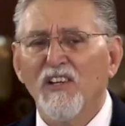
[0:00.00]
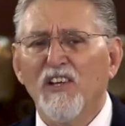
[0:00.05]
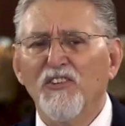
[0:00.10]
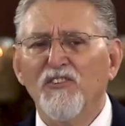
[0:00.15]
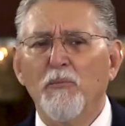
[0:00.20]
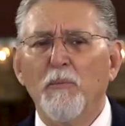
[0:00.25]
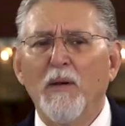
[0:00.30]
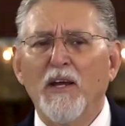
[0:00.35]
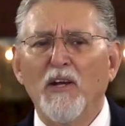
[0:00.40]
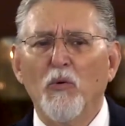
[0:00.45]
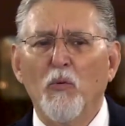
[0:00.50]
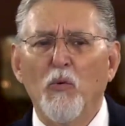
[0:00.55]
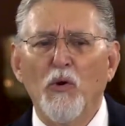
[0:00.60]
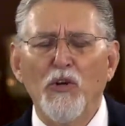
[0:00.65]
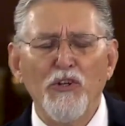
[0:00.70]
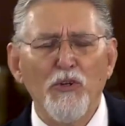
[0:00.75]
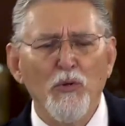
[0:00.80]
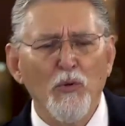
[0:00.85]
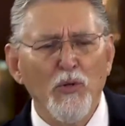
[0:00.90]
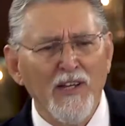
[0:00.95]
Doesn't matter where
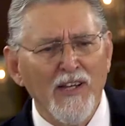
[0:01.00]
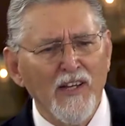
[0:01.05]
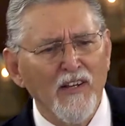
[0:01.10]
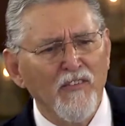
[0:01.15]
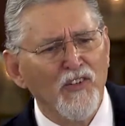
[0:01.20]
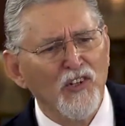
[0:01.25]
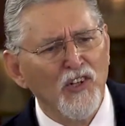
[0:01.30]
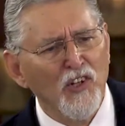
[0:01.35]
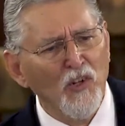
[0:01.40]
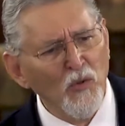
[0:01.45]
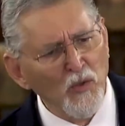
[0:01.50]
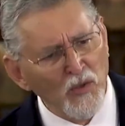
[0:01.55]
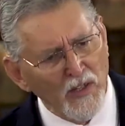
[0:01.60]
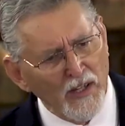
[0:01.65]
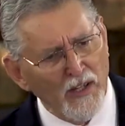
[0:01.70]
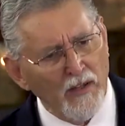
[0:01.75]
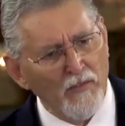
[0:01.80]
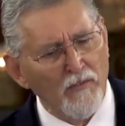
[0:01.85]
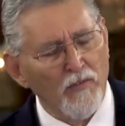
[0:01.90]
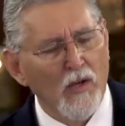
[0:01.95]
you live or don't
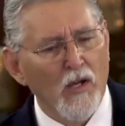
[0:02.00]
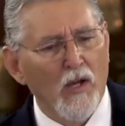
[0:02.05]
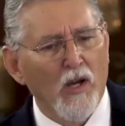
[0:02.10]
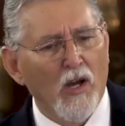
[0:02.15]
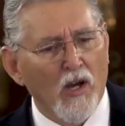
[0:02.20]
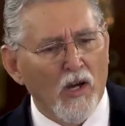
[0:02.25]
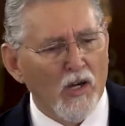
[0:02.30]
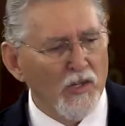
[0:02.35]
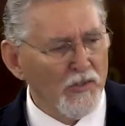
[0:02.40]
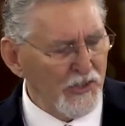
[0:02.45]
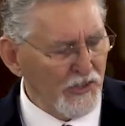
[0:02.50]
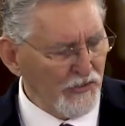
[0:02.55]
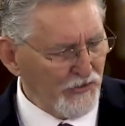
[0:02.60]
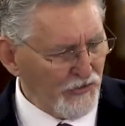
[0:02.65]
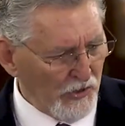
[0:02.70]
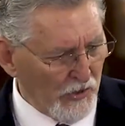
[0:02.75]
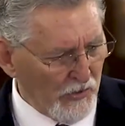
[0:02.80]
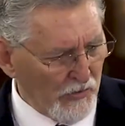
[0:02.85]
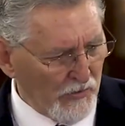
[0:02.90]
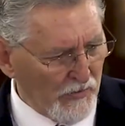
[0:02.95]
live on
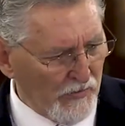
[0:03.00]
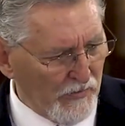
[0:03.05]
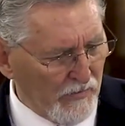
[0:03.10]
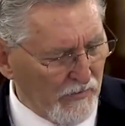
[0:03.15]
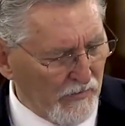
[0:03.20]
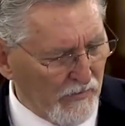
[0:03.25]
this earth.